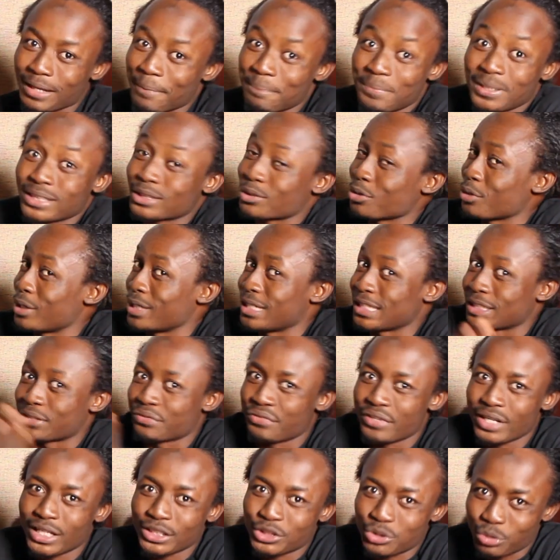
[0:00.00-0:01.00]
Bitcoin is
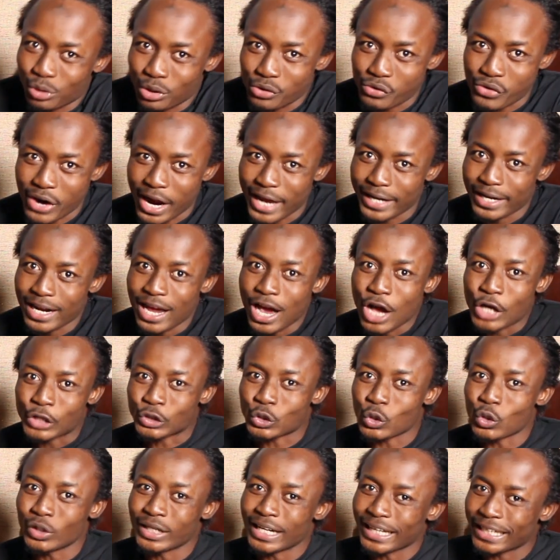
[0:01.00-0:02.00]
virtual, right?
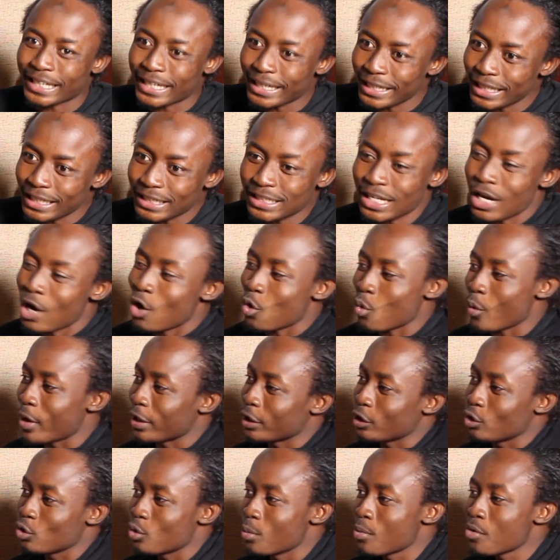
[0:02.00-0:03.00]
So the keys,
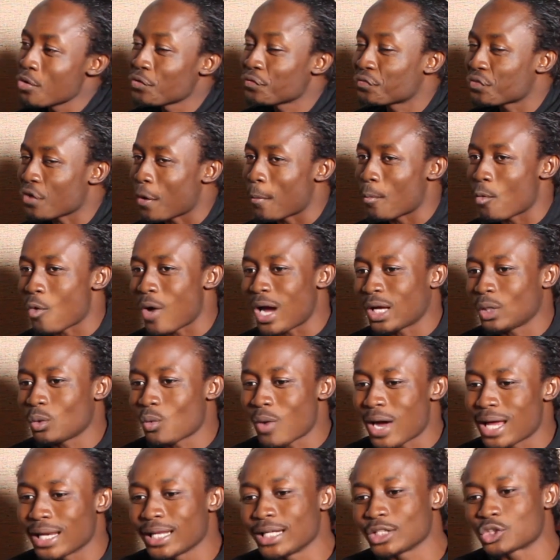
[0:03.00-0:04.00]
when you move from one
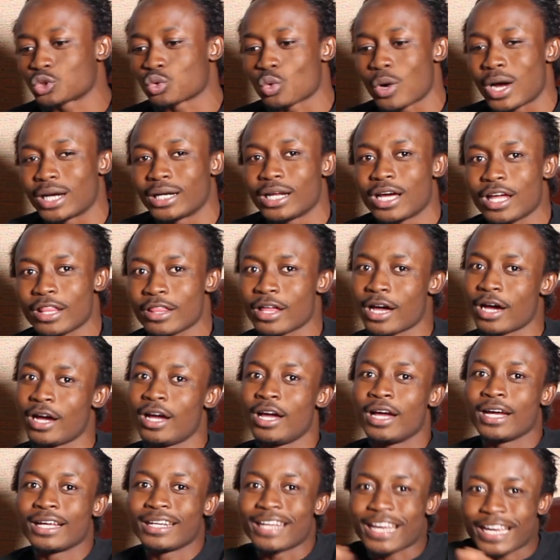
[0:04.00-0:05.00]
wallet to
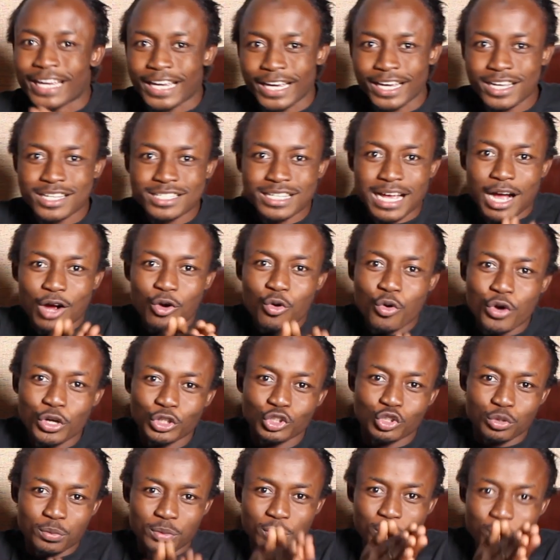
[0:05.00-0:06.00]
another, the keys are
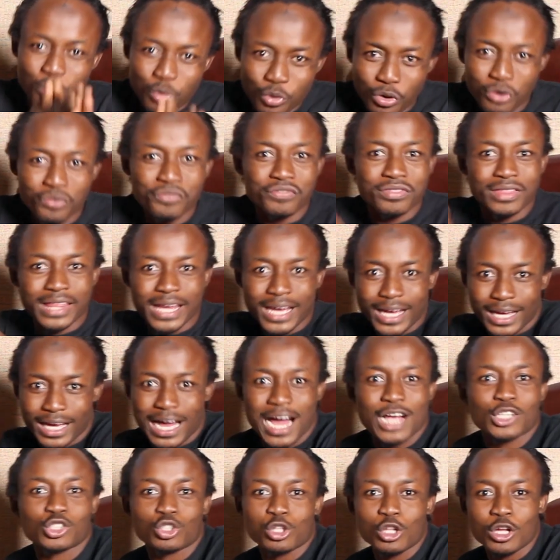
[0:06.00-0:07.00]
going to be moved
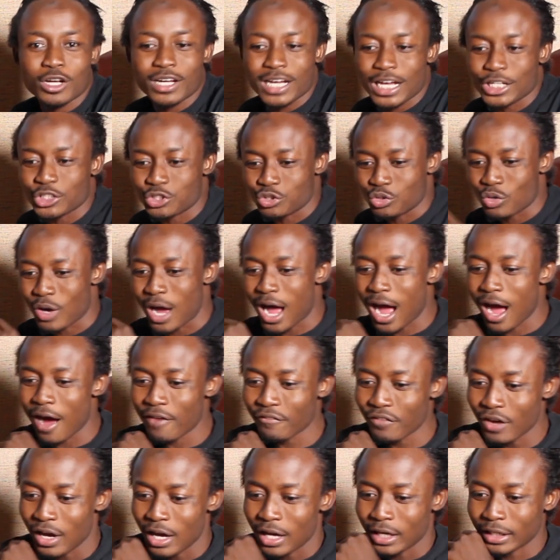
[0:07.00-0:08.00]
there as long as you
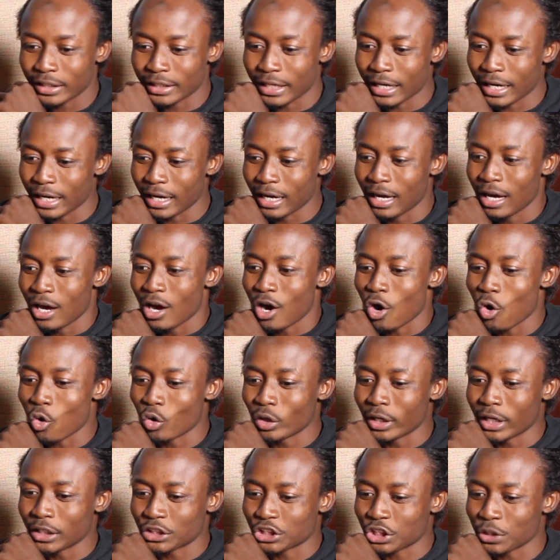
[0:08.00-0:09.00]
have the
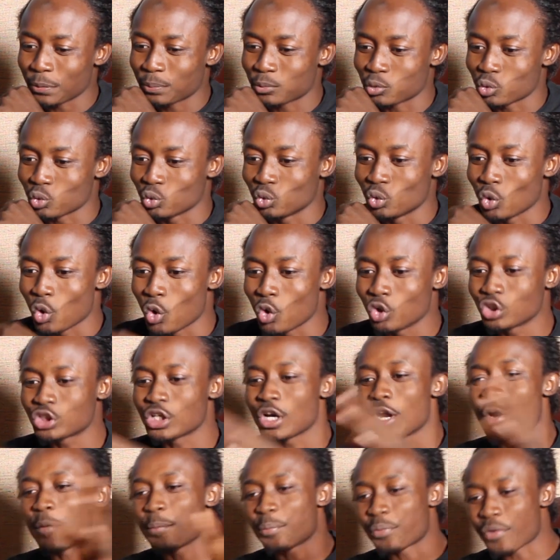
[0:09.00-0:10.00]
ownership to those
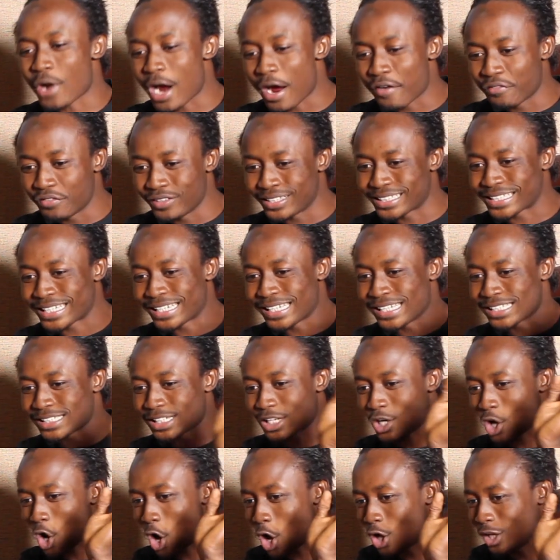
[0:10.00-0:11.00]
private keys
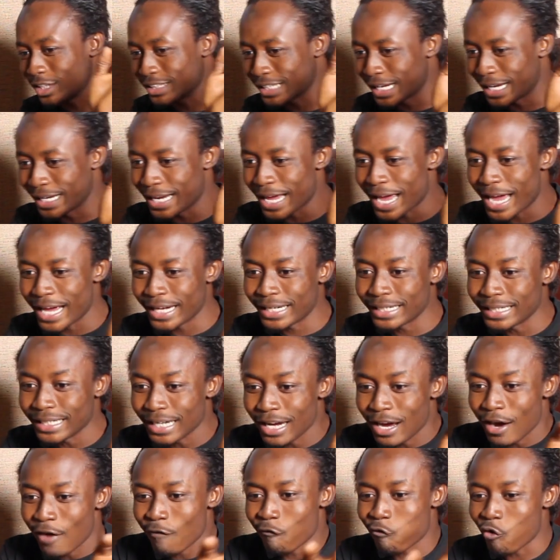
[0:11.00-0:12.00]
and all that. And
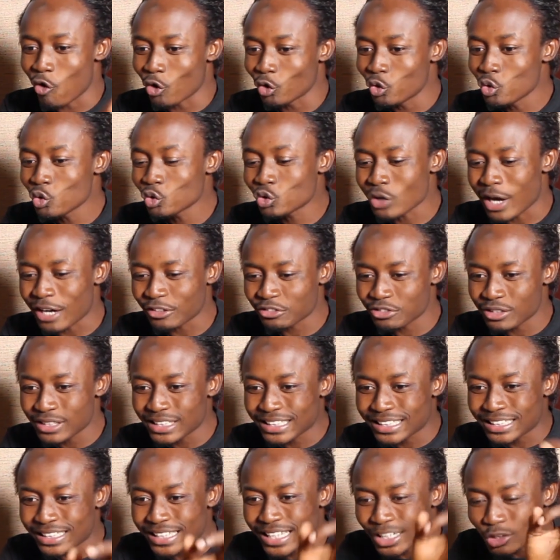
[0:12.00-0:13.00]
for you to
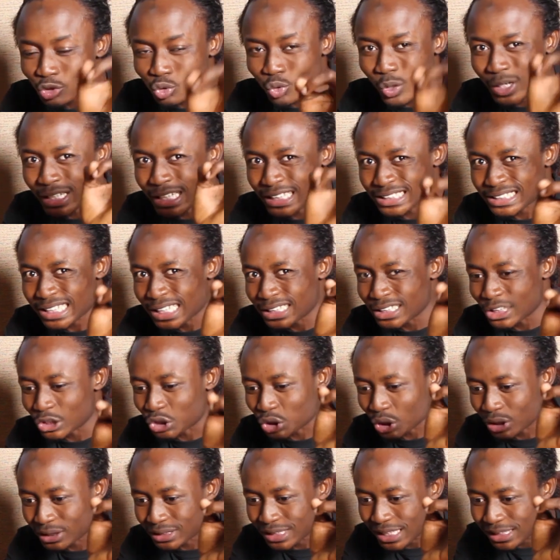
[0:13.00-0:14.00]
actually get to understand the
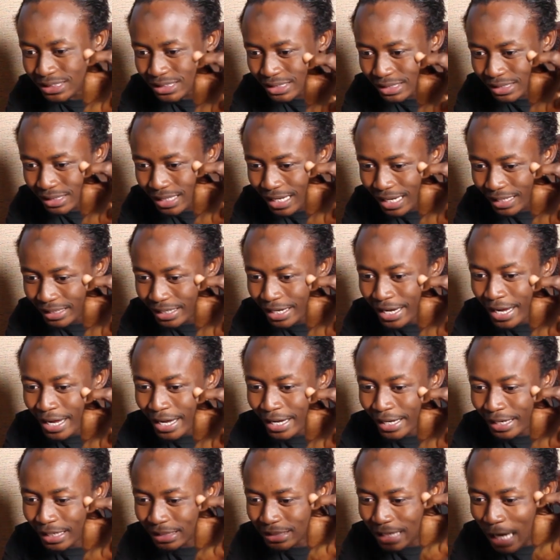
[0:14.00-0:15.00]
transaction that
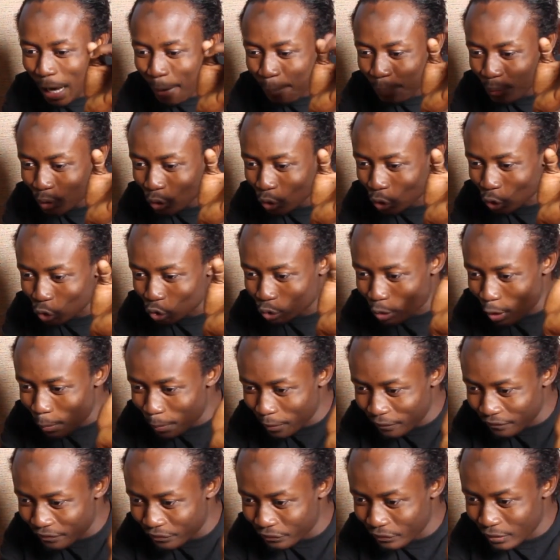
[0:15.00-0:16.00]
it is happening on top
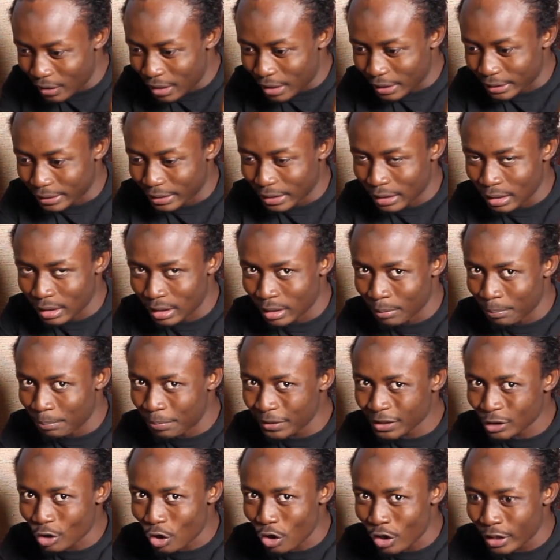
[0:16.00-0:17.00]
of the
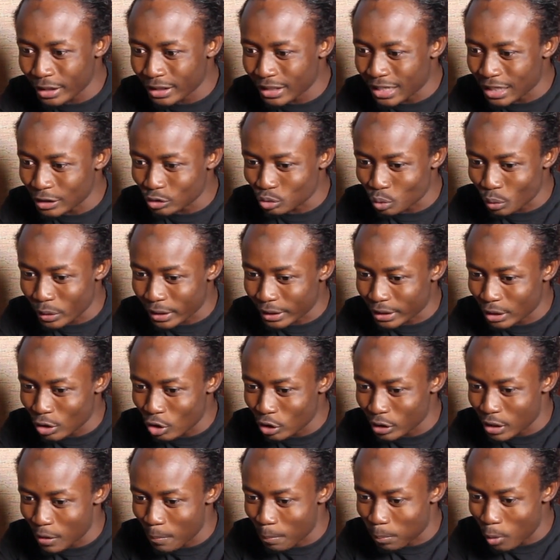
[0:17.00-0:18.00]
Bitcoin network
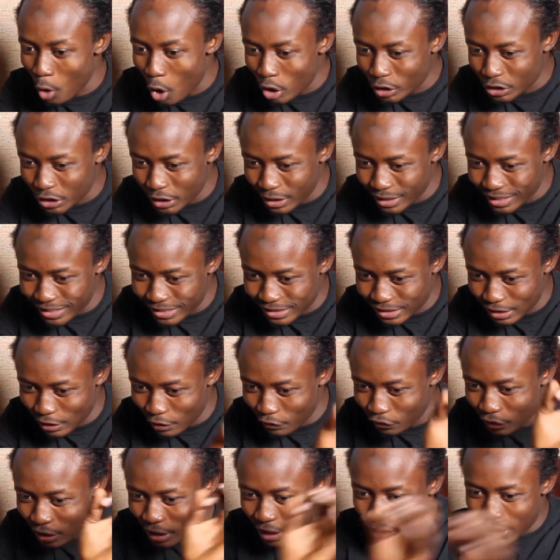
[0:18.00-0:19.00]
or the blockchain
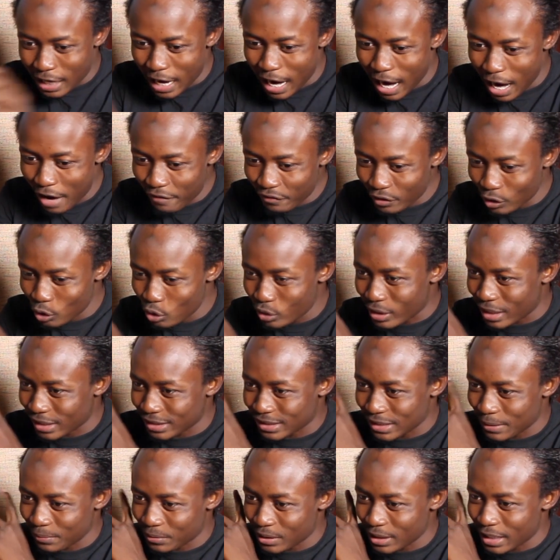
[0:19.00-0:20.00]
itself, have a look at
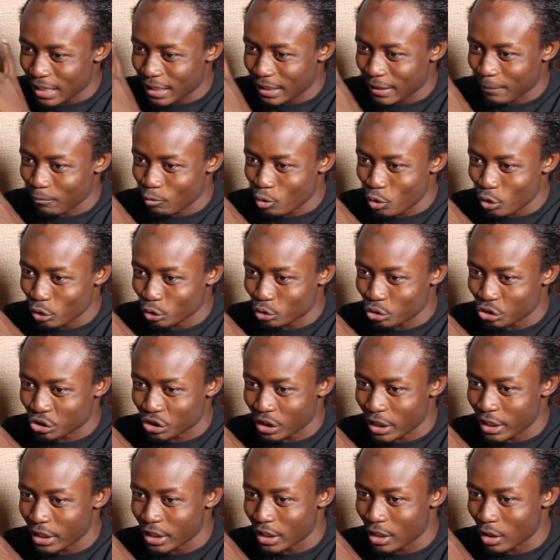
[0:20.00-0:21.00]
something I am going to
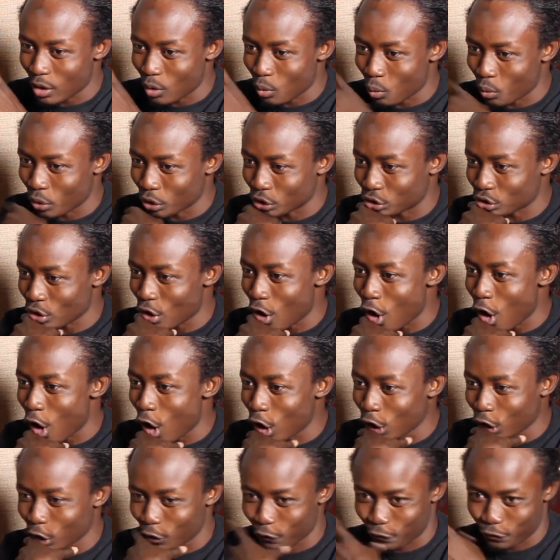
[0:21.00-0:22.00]
share here with
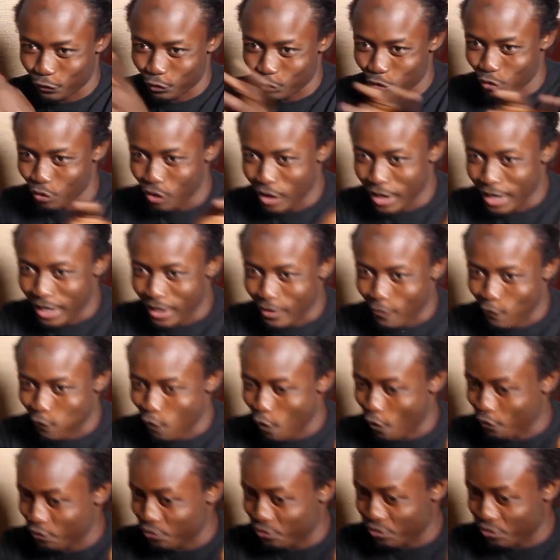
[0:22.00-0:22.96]
all of you for